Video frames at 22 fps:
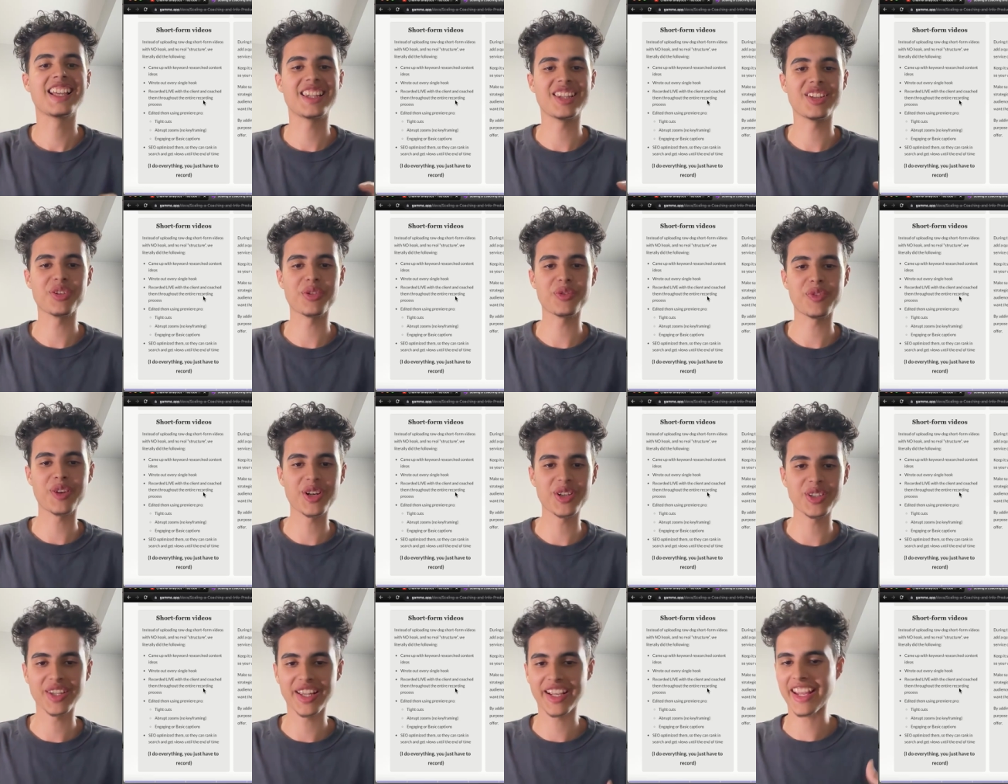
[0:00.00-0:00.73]
They were
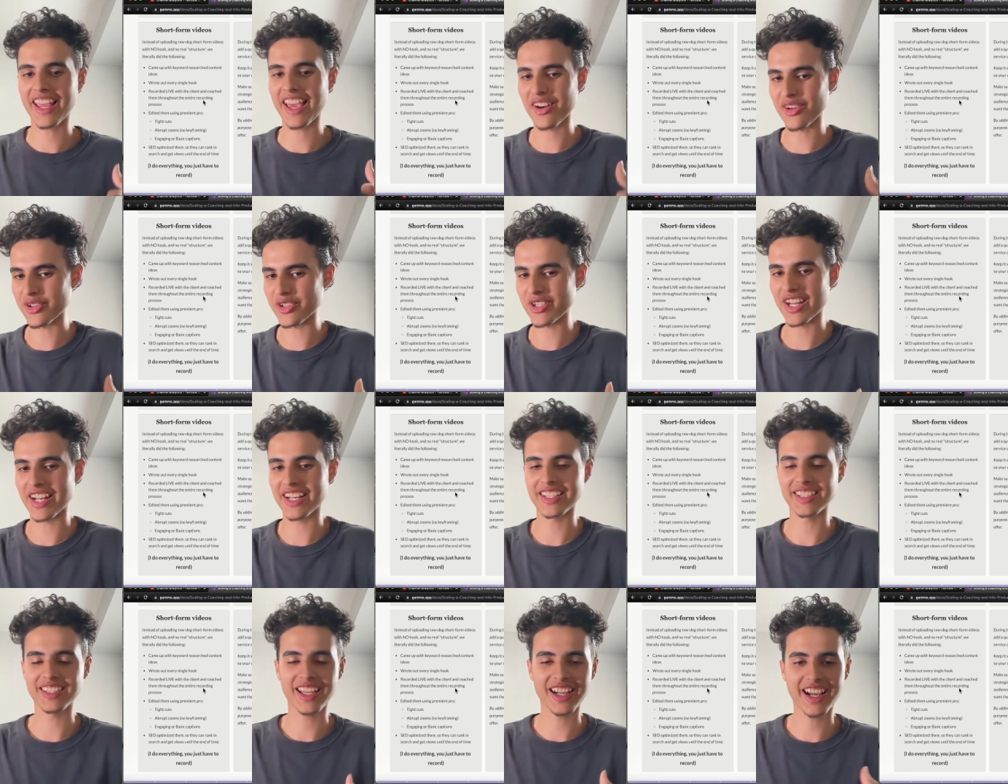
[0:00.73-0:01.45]
very like
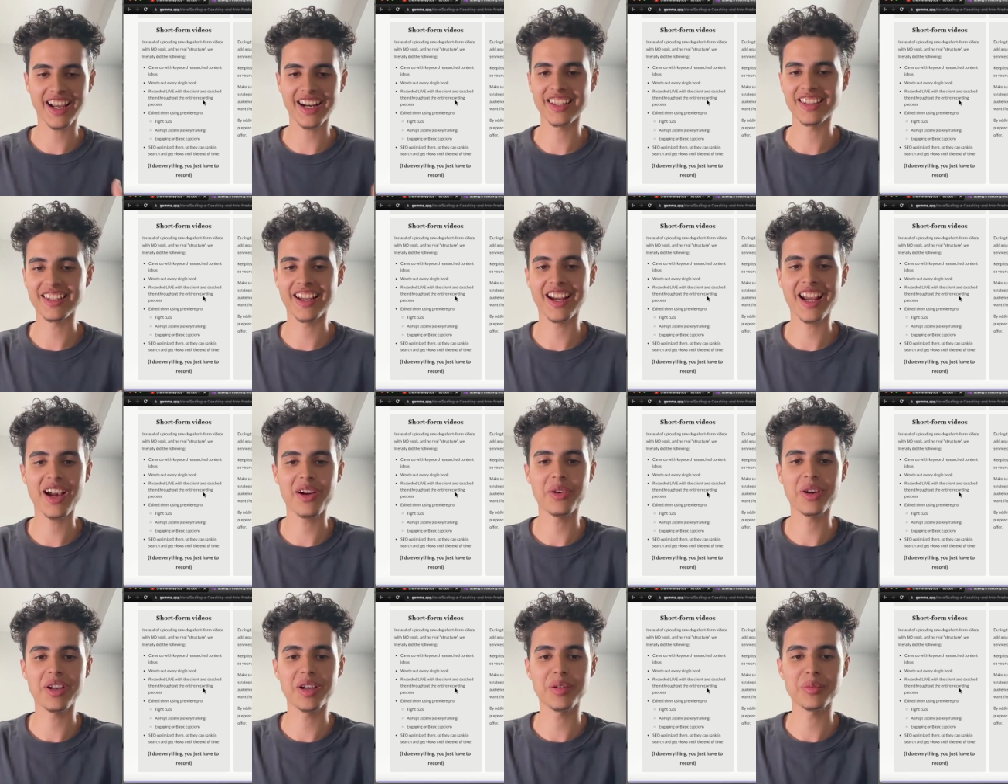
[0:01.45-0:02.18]
energetic, like kind of like
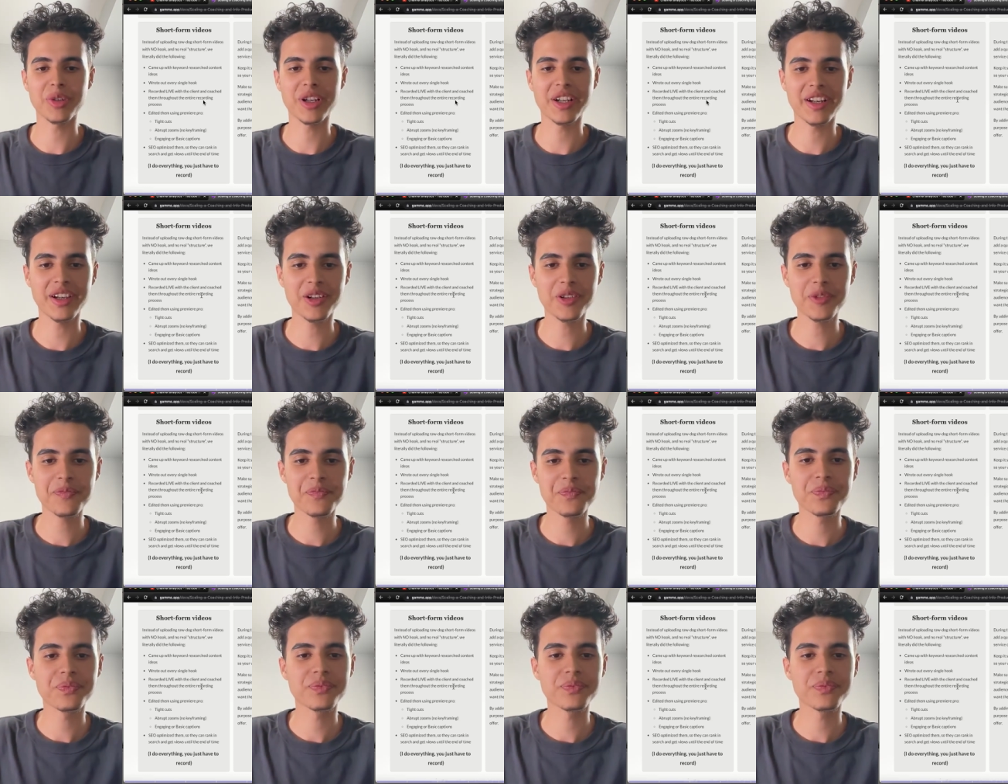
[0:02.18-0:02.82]
how I am right now.